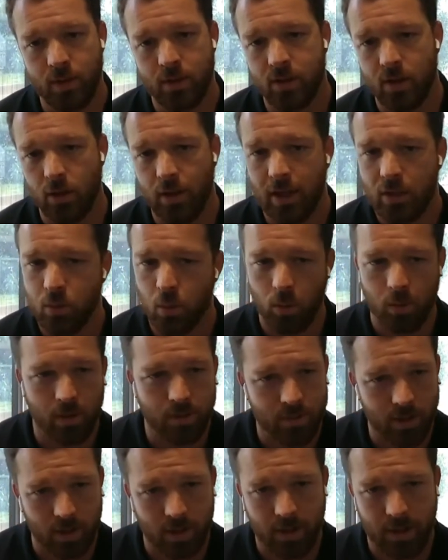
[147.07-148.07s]
And so that's what
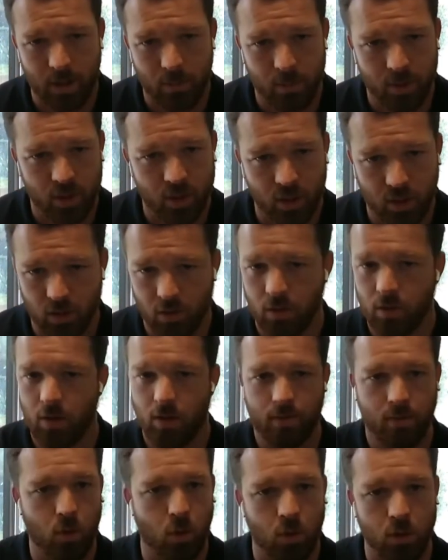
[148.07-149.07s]
we've done at Ambition.
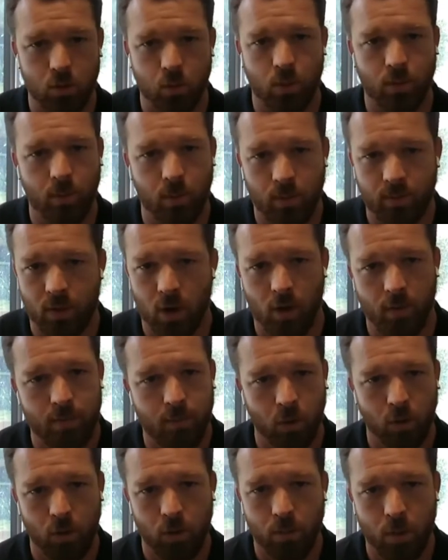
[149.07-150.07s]
Of course, we have gone
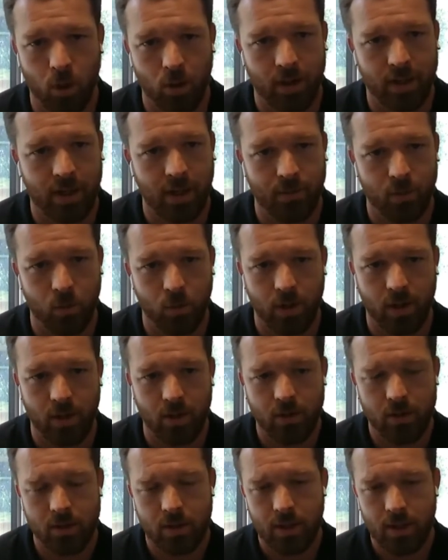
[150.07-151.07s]
fully remote like everyone
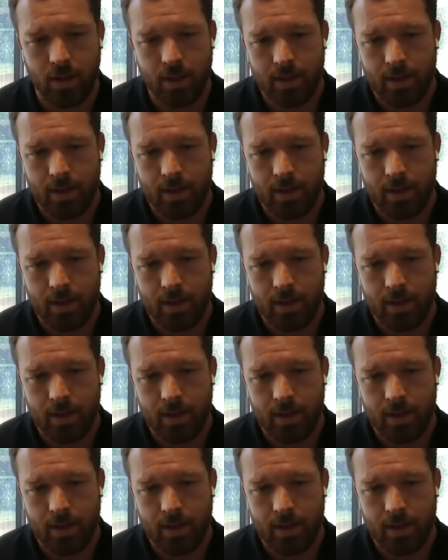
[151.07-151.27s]
else,